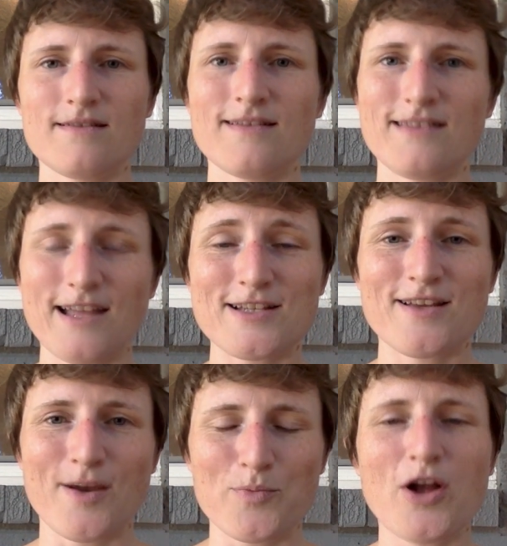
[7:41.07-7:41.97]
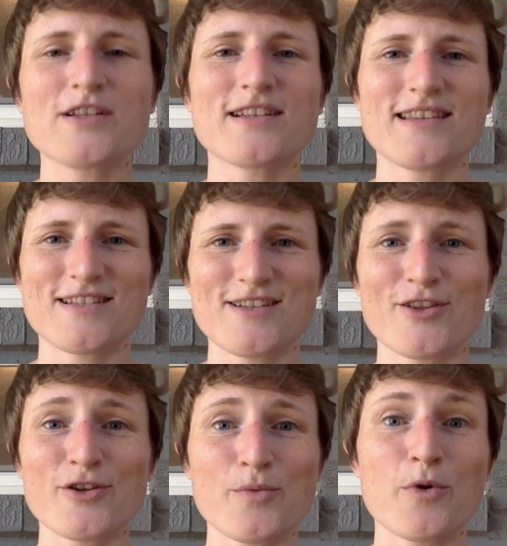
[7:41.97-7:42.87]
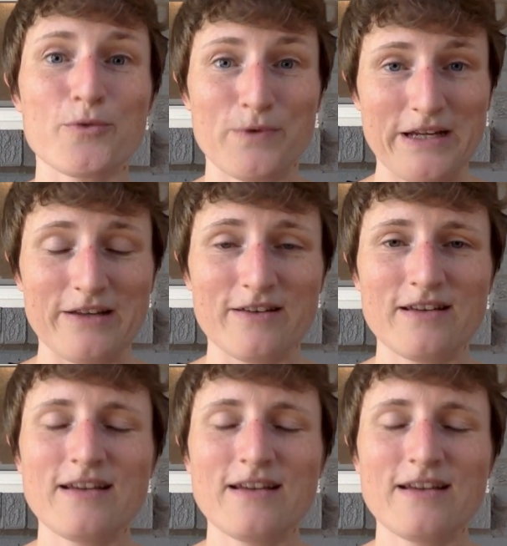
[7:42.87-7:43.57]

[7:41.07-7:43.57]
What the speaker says: that's a project that's a little more real